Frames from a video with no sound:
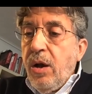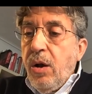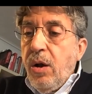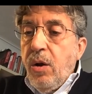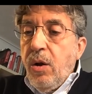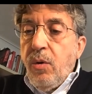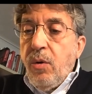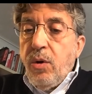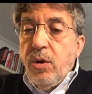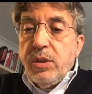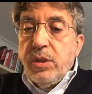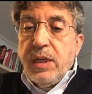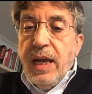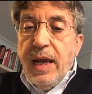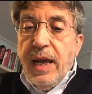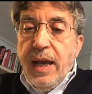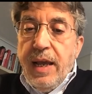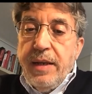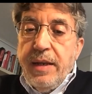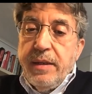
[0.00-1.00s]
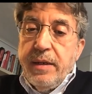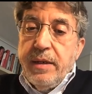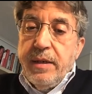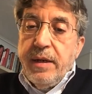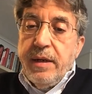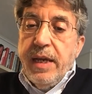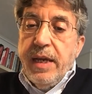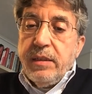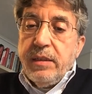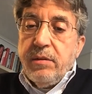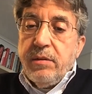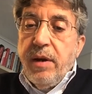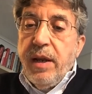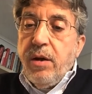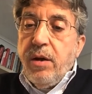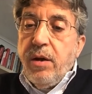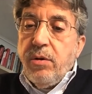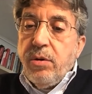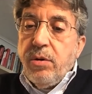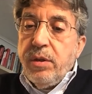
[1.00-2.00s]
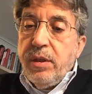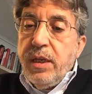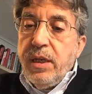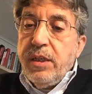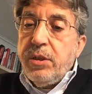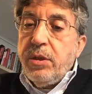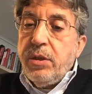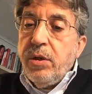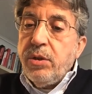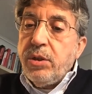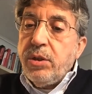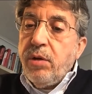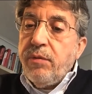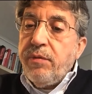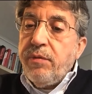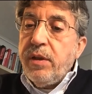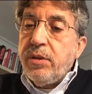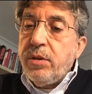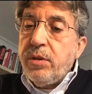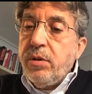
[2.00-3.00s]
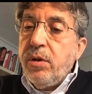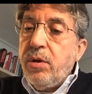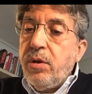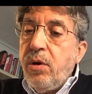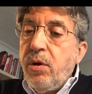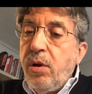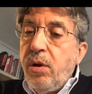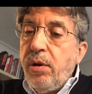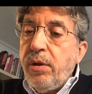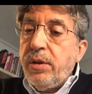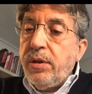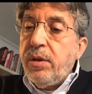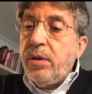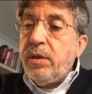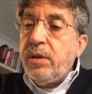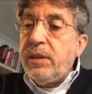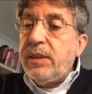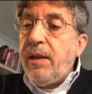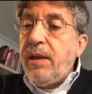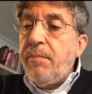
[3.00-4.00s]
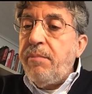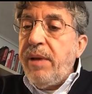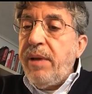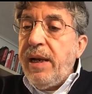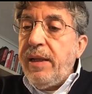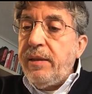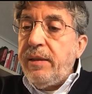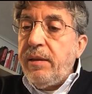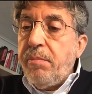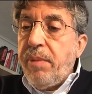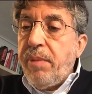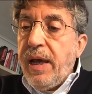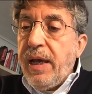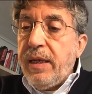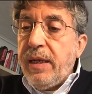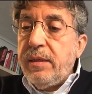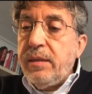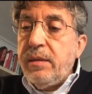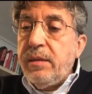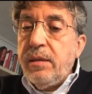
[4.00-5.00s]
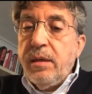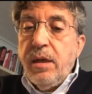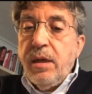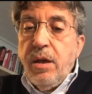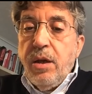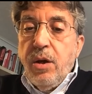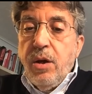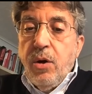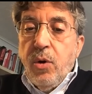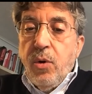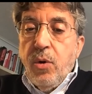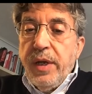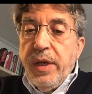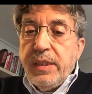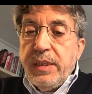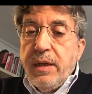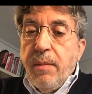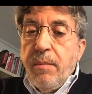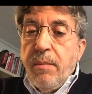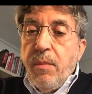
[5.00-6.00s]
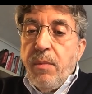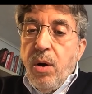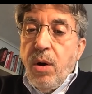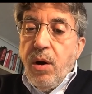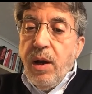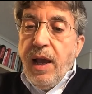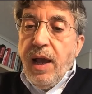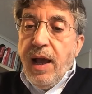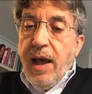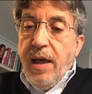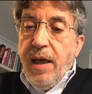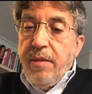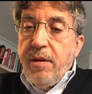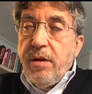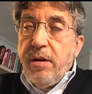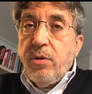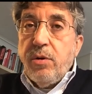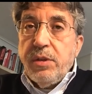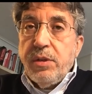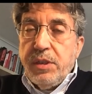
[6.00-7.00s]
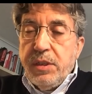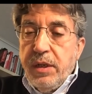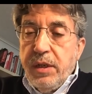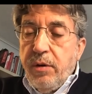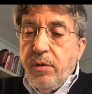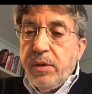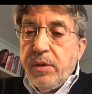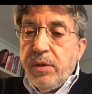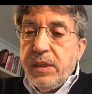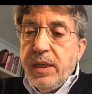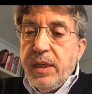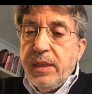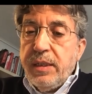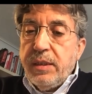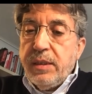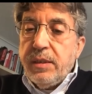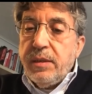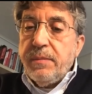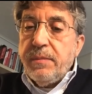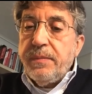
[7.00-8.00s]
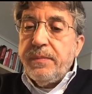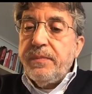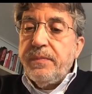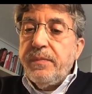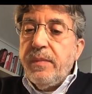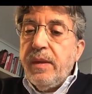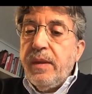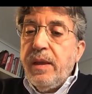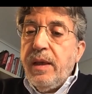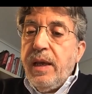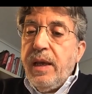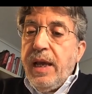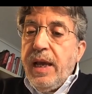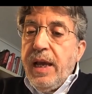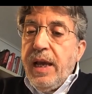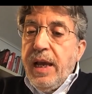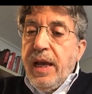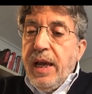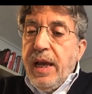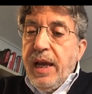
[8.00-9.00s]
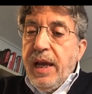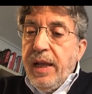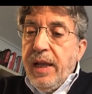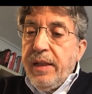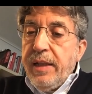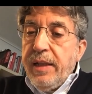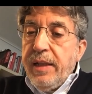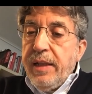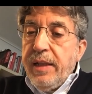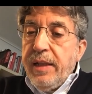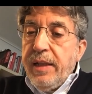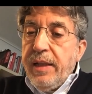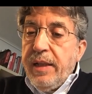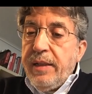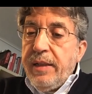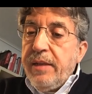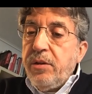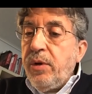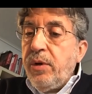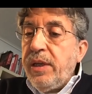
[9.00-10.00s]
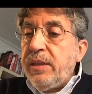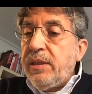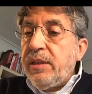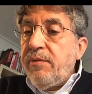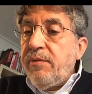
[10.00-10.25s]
was under strict conditions of the so-called Stability Pact, which, among other consequences, had led to a